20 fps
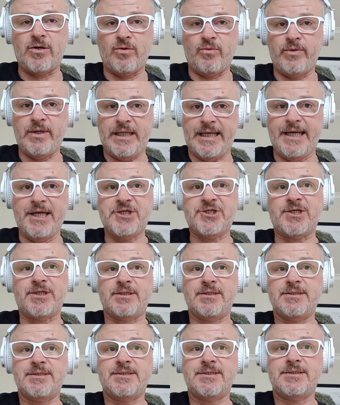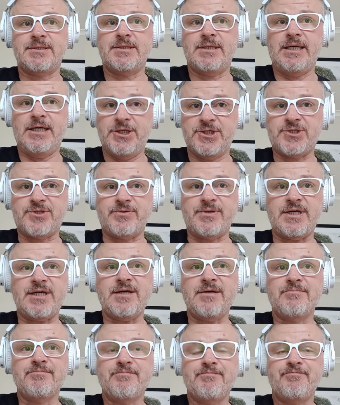relations
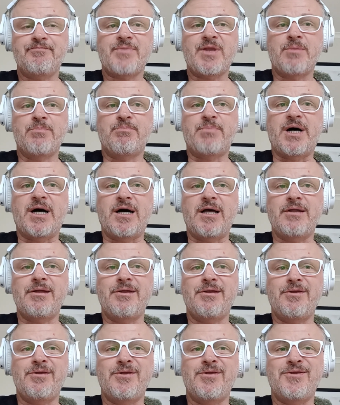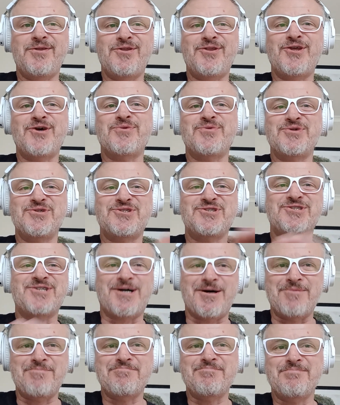history, but there was
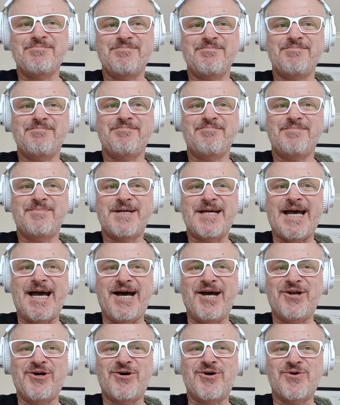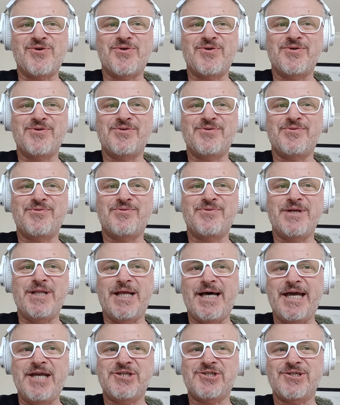some adult
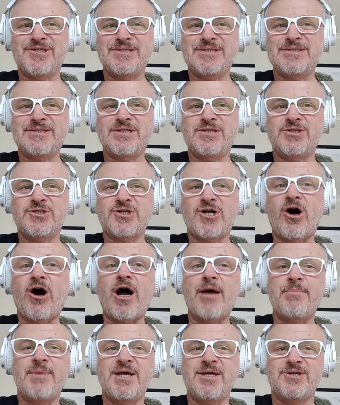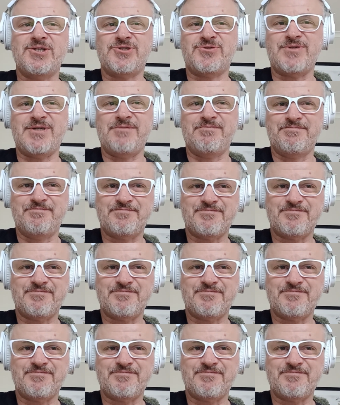relations type history.